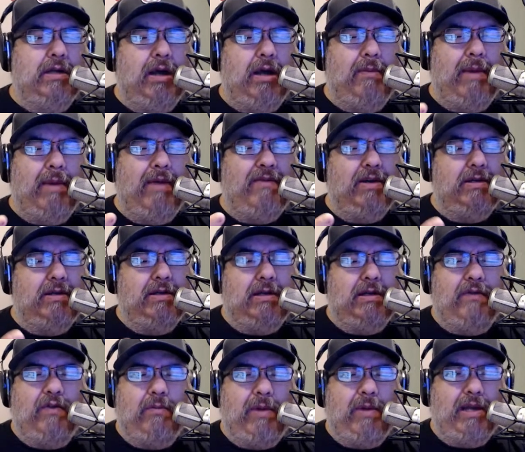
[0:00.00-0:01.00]
Uh, maybe it's a
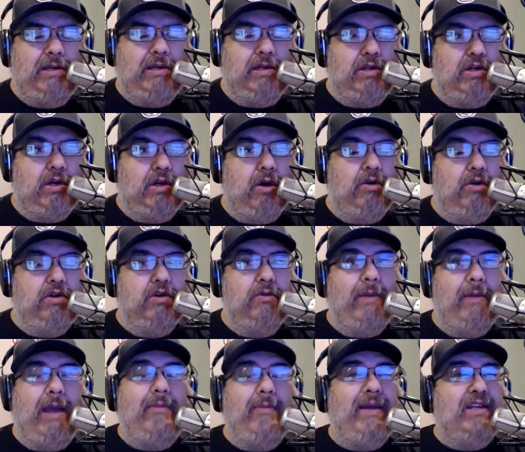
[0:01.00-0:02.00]
different place that you go to.
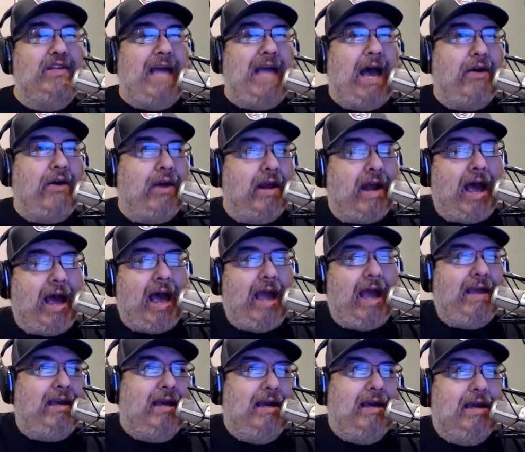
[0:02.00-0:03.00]
Maybe it's out on a
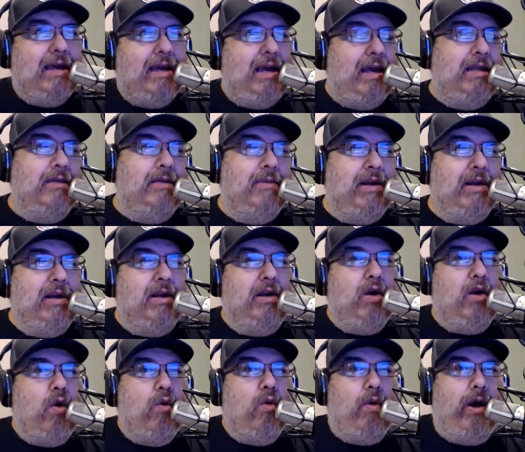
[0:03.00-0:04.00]
hike in the middle of
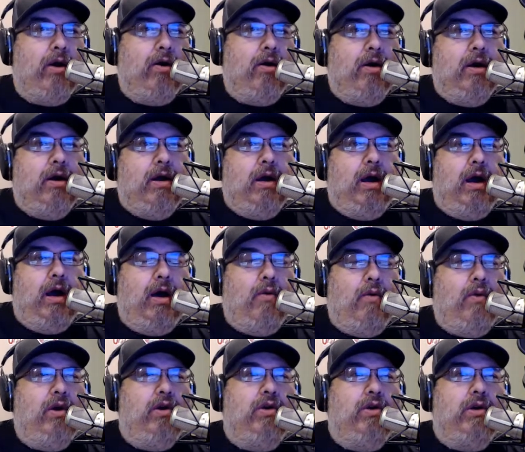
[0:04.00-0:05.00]
nowhere uh,
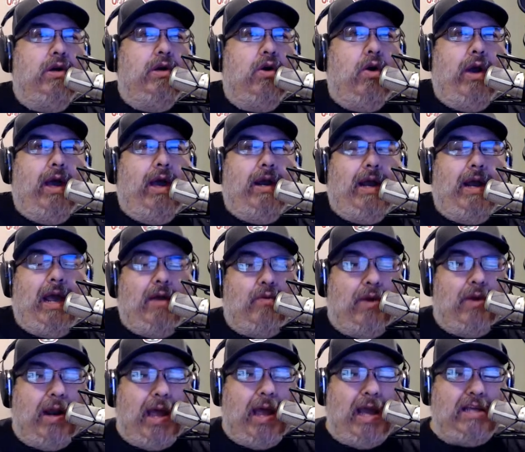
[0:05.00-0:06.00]
where you can go ahead and
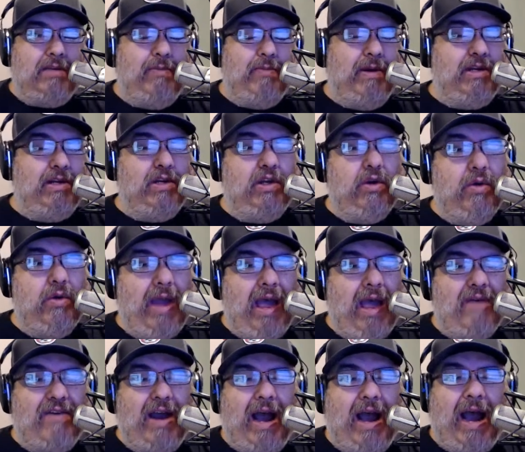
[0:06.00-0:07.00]
relax. But do you
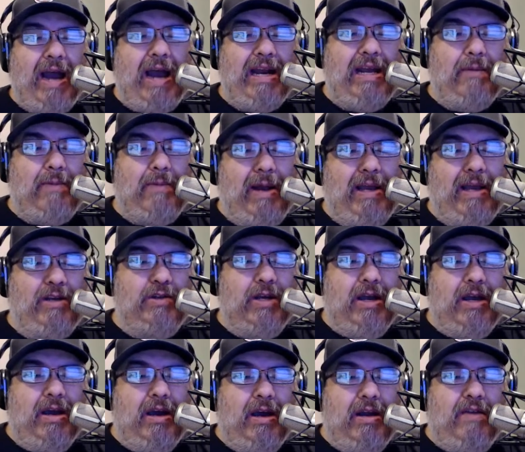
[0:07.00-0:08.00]
have a hiding place
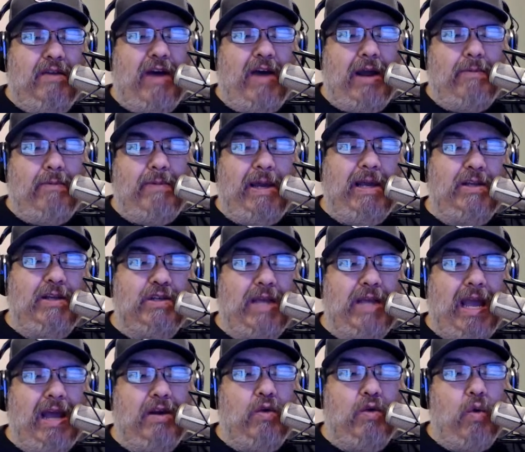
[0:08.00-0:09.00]
to find peace
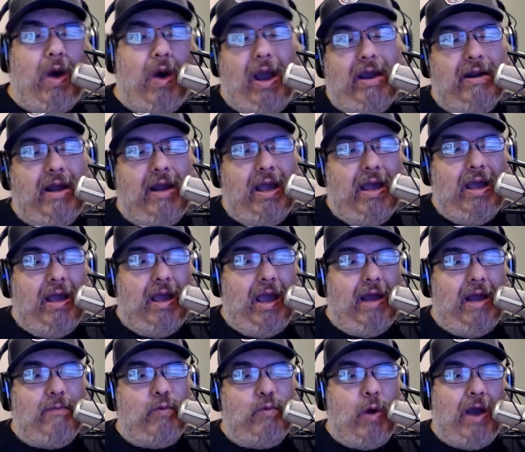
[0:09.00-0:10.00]
and quiet
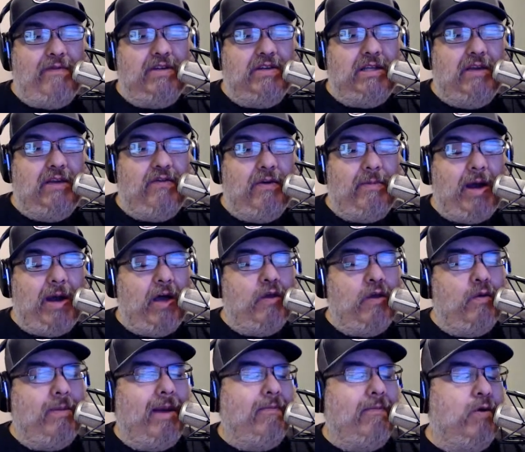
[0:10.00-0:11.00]
and privacy from
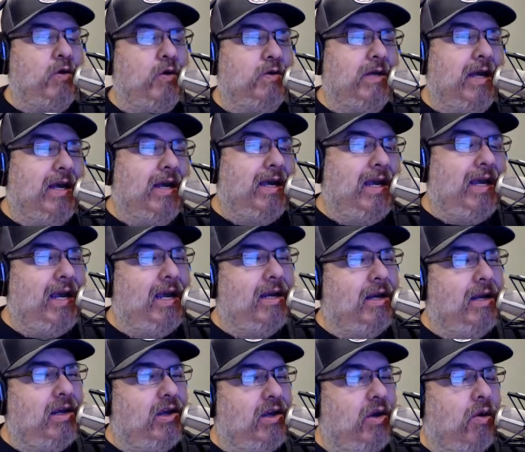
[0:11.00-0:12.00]
other members
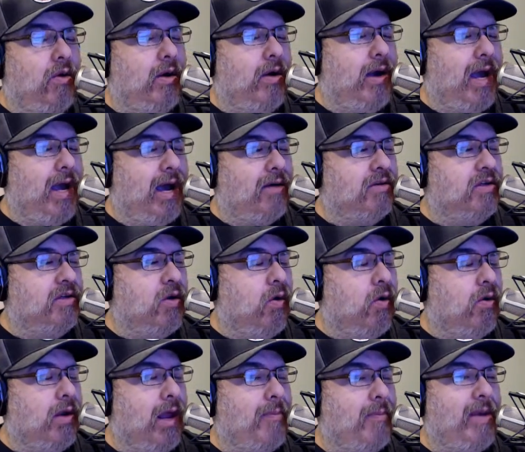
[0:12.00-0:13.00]
in your
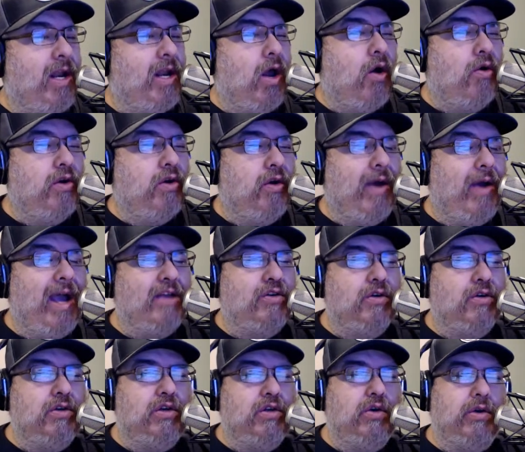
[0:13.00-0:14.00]
household? Let me know your
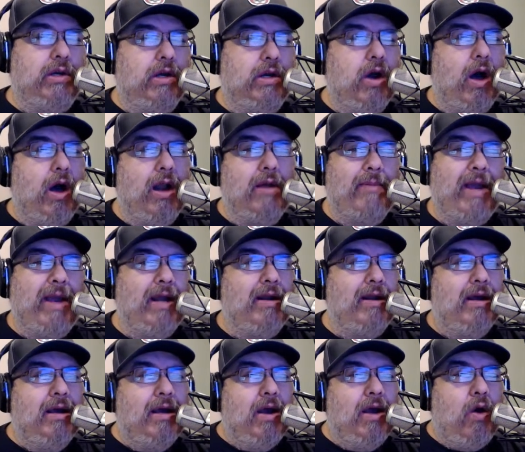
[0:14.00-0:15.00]
answers. You can call them in
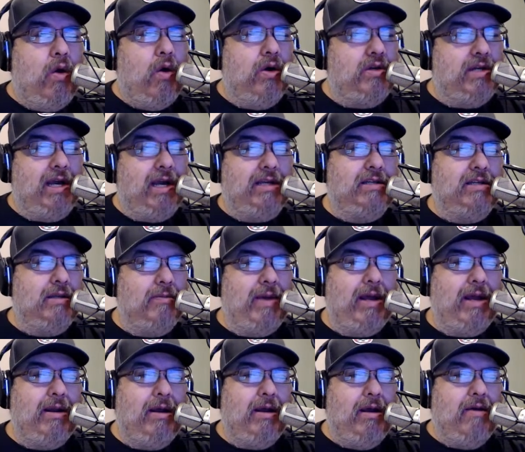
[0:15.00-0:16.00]
or text them
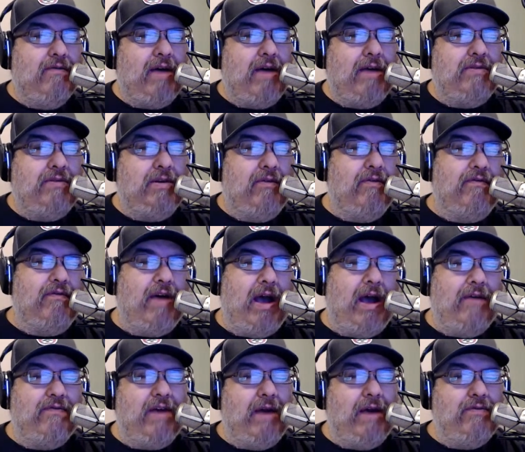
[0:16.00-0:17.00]
in
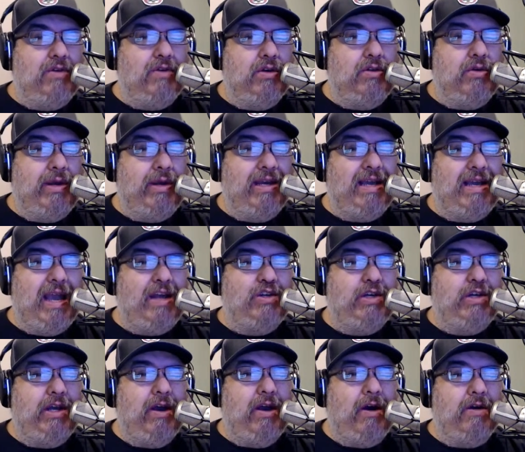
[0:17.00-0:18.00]
575 523
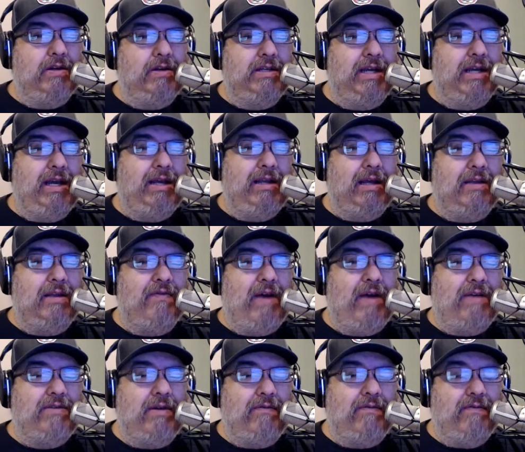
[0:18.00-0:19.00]
KGRT. That's
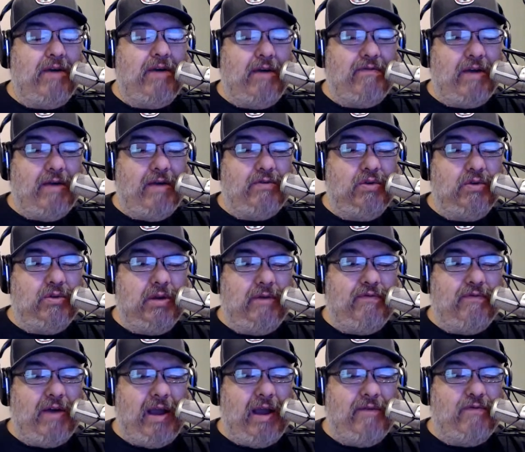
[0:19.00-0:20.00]
575 523
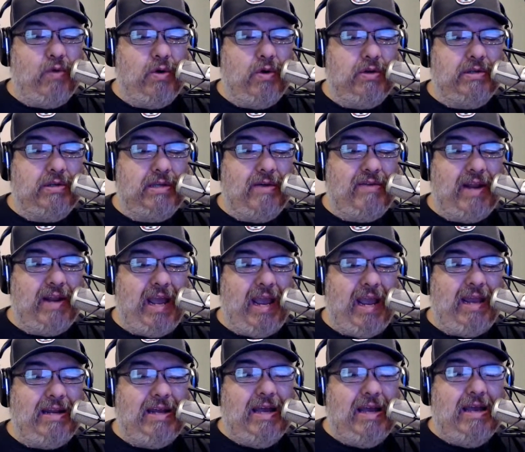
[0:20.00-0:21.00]

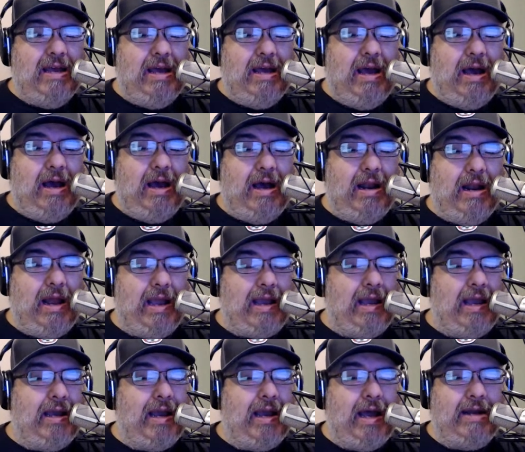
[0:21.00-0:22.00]
5478. Uh, like
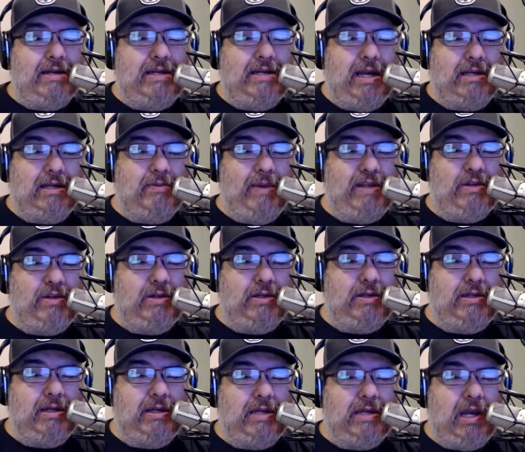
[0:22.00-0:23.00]
I got a text message that
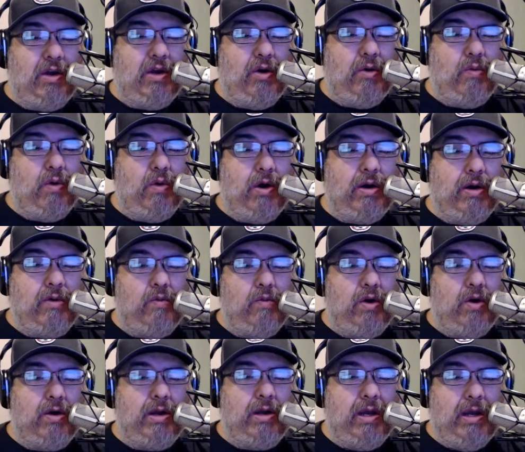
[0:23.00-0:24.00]
says, I go to work,
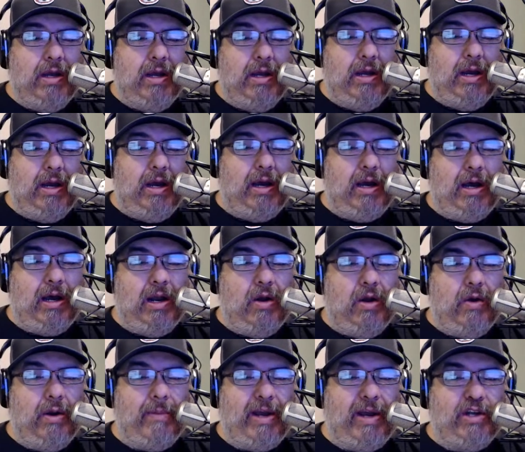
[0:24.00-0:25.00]
work uh,
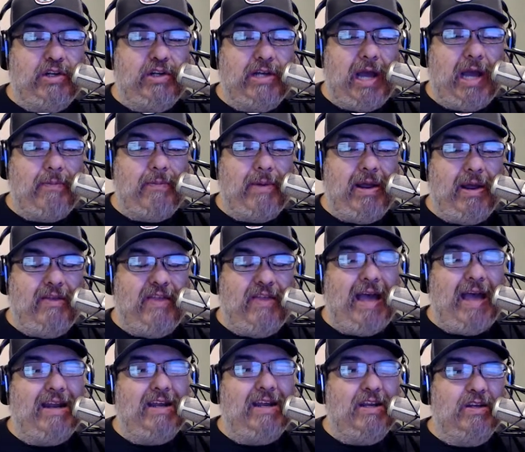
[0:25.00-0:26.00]
alone in my shop.
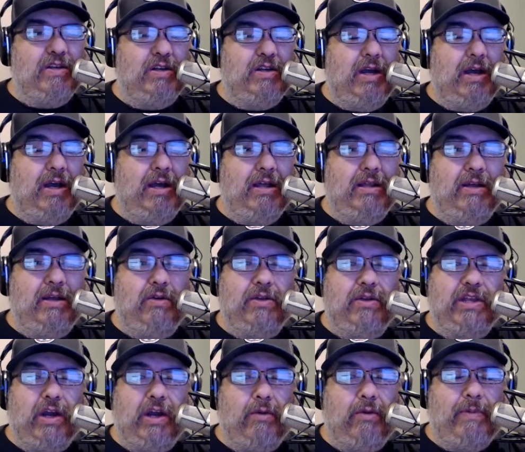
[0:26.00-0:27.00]
That is uh, their
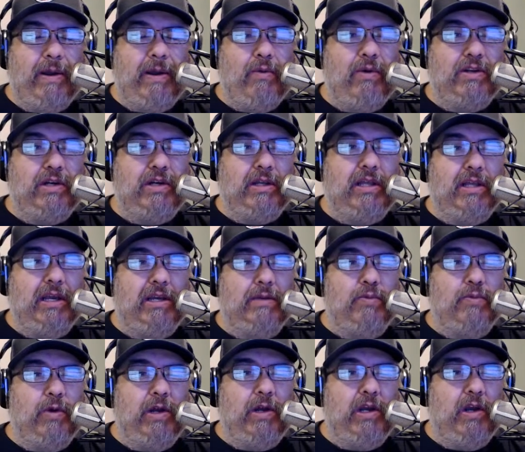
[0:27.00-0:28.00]
therapy, which I think is
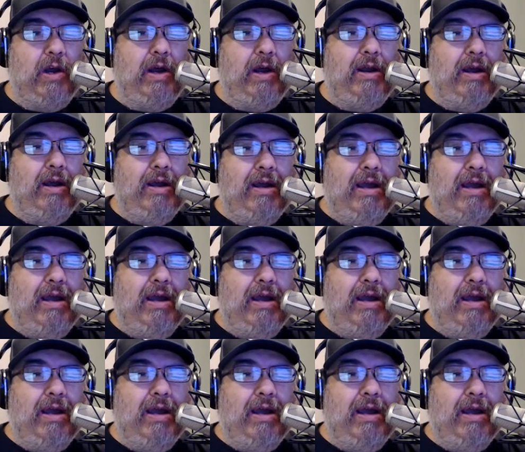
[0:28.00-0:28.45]
pretty good.